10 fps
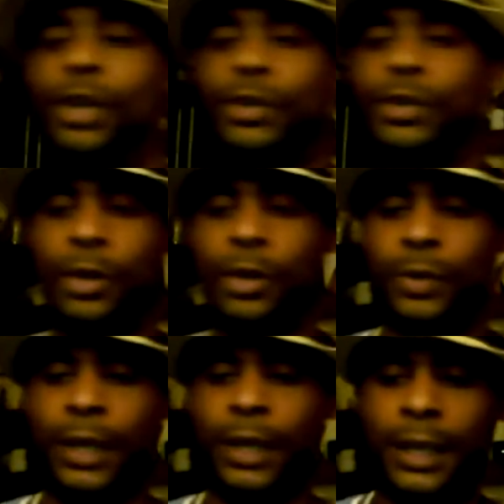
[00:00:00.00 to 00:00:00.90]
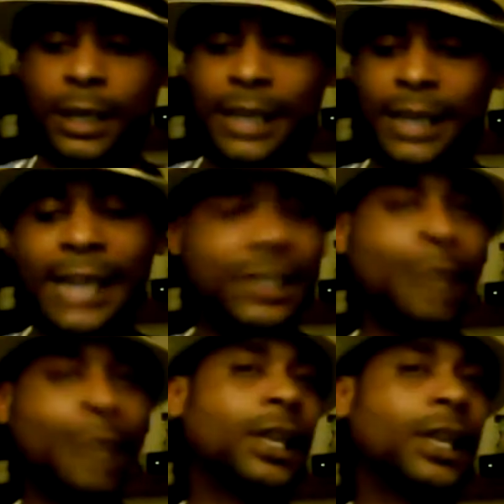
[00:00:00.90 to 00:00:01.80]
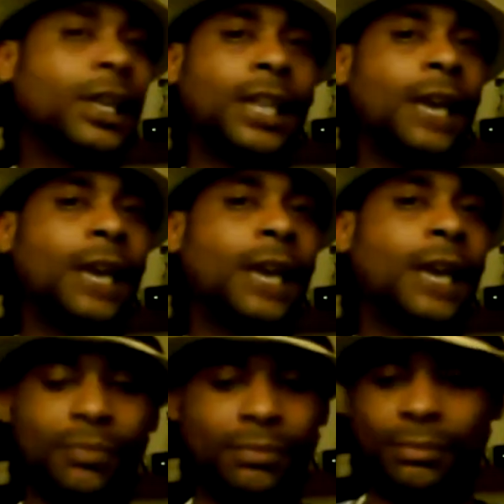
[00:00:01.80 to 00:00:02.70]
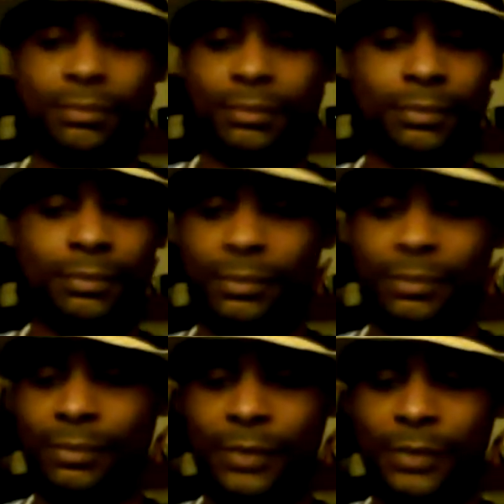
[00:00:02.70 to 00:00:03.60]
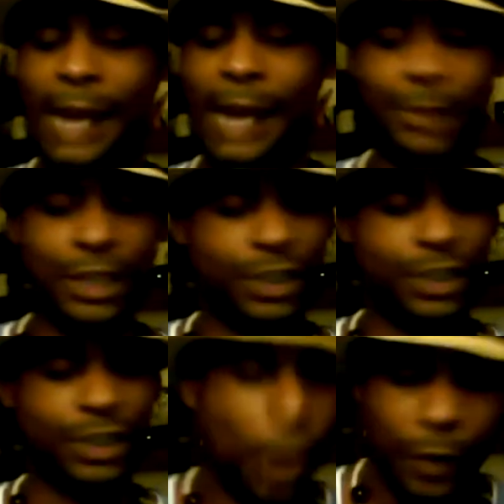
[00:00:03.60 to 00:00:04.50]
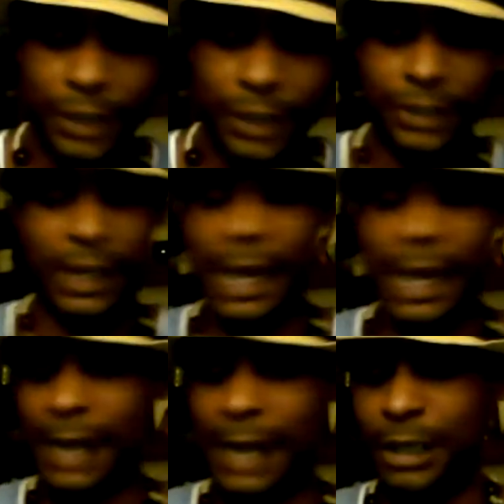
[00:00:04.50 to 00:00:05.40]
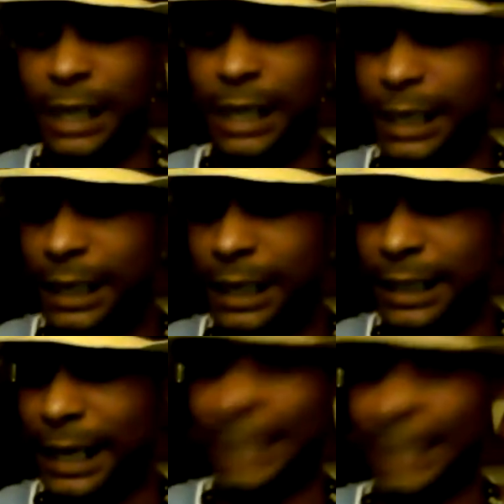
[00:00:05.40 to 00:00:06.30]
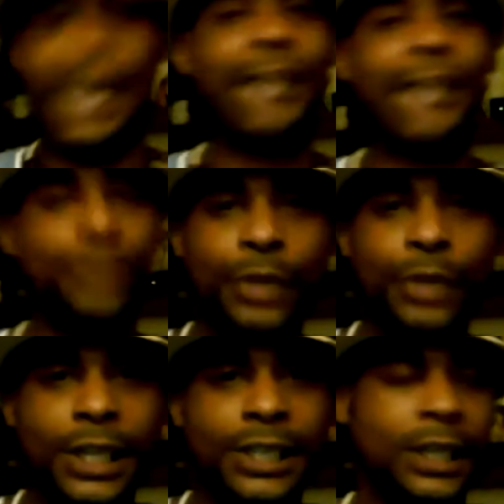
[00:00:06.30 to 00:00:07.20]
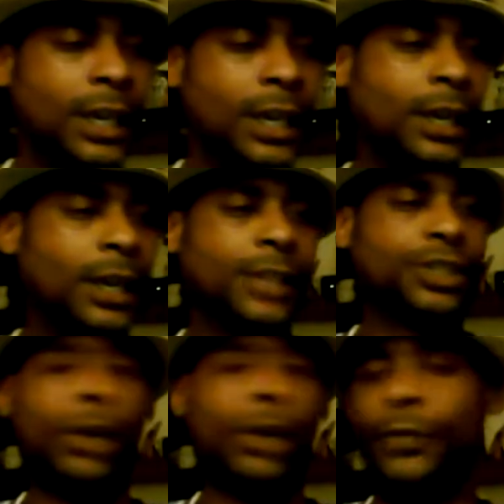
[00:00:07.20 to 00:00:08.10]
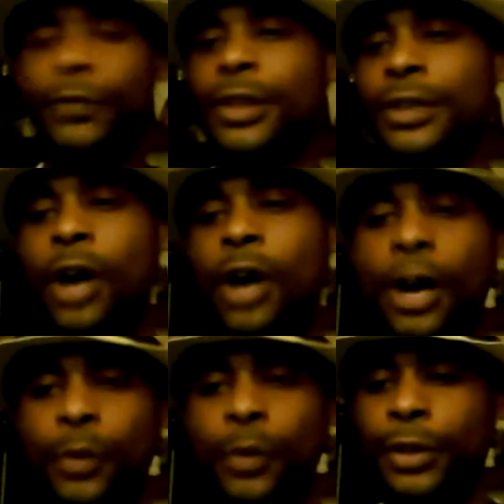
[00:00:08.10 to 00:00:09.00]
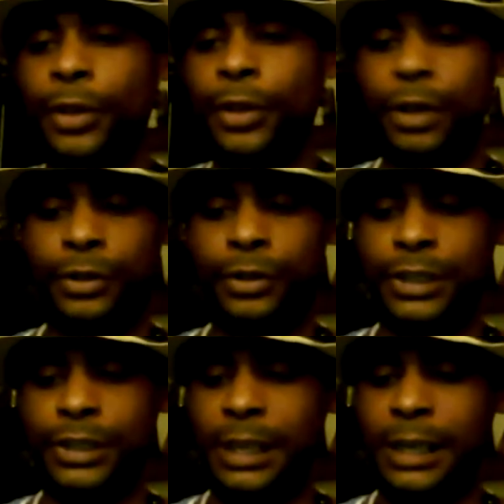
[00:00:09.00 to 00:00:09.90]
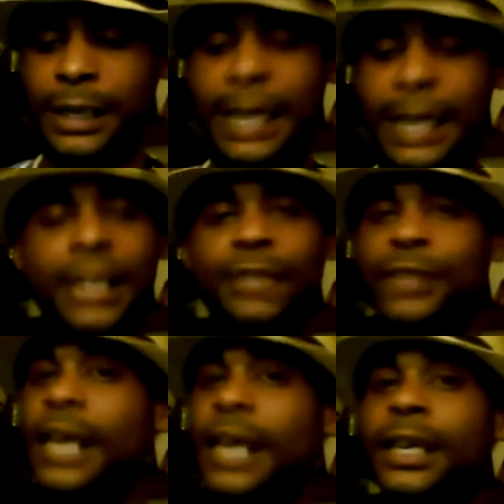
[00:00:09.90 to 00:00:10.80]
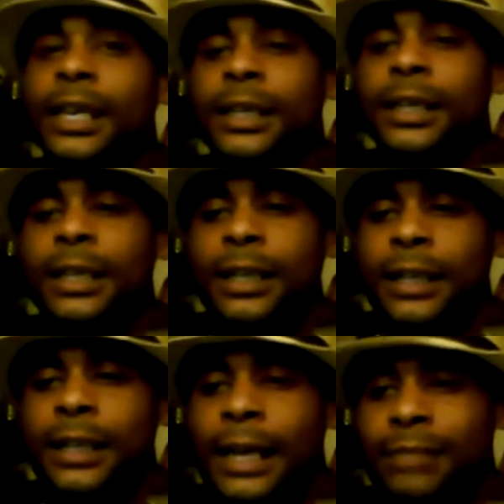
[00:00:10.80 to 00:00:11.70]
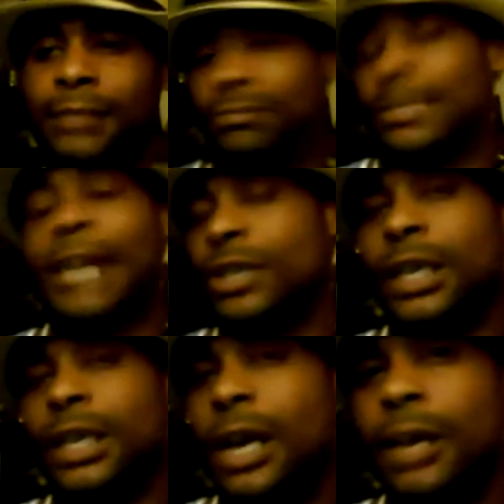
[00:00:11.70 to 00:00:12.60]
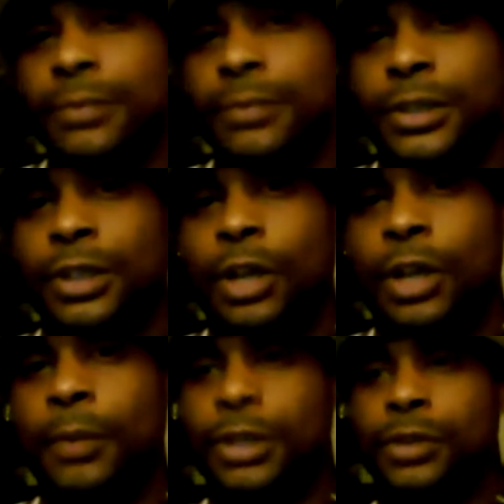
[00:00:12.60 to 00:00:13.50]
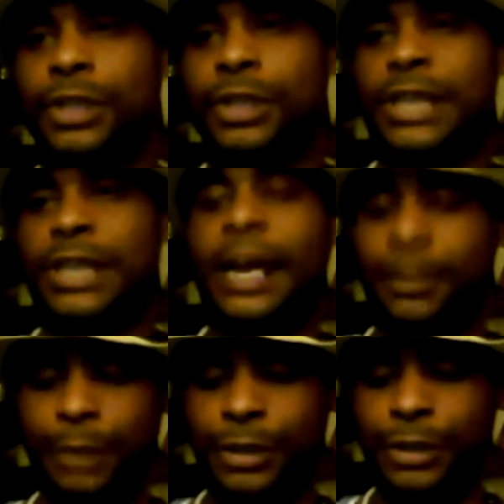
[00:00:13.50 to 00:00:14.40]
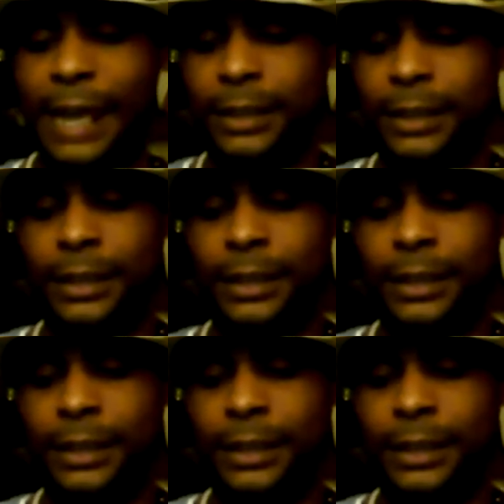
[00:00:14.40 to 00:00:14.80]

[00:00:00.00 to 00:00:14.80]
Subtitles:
So that dip right there, it had me discouraged. It had me thinking that I can't do this, and so forth and onward. Just negative thinking that naturally comes. But you just gotta build that